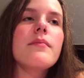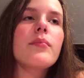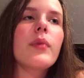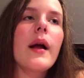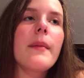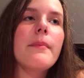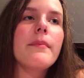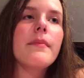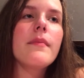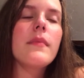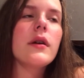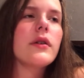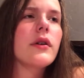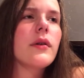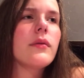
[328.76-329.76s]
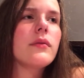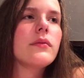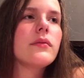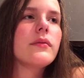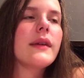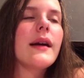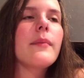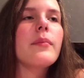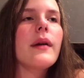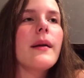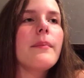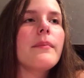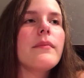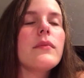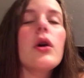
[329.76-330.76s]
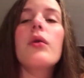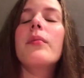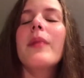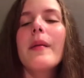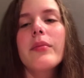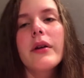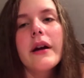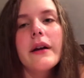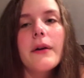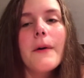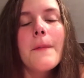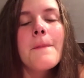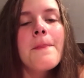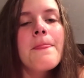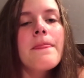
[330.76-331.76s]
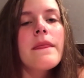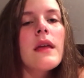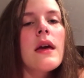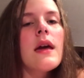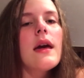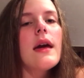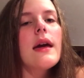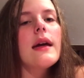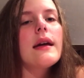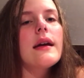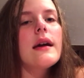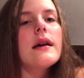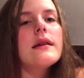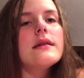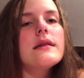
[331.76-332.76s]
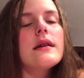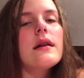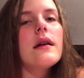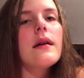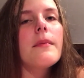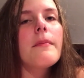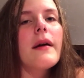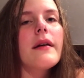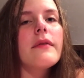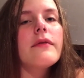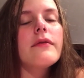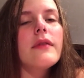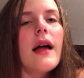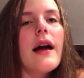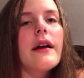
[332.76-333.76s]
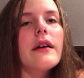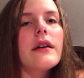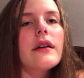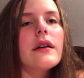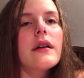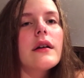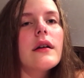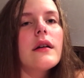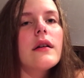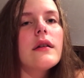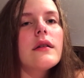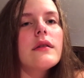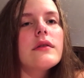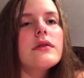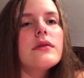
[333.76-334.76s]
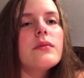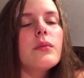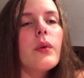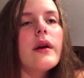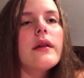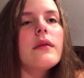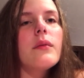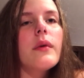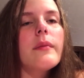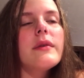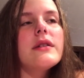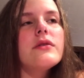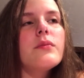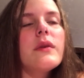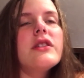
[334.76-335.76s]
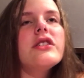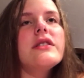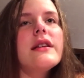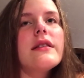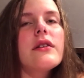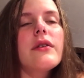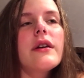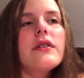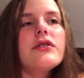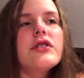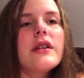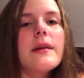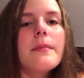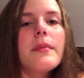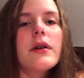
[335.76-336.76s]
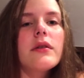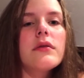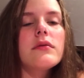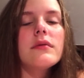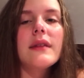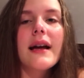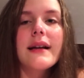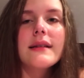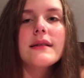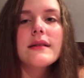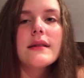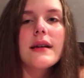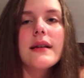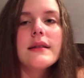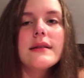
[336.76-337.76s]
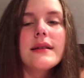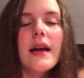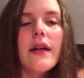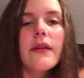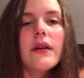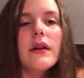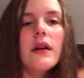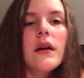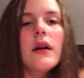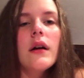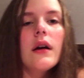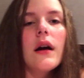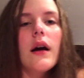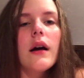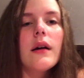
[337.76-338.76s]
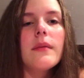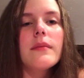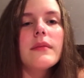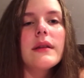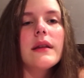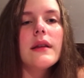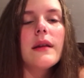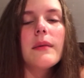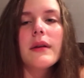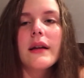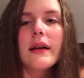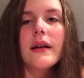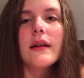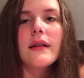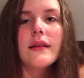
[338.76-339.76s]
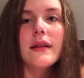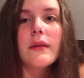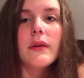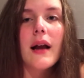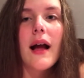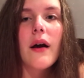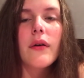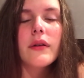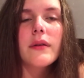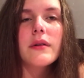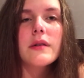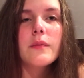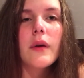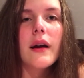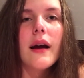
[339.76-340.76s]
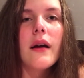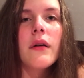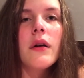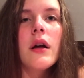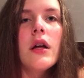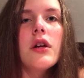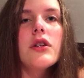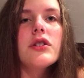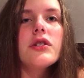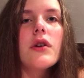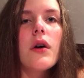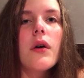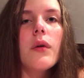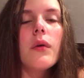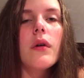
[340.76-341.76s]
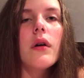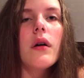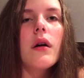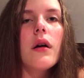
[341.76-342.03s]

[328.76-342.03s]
prep or no yeah prep no prep cradle and my flyer when when we when she did the cradle she didn't put her legs in together um, they were like they were out they were spread out so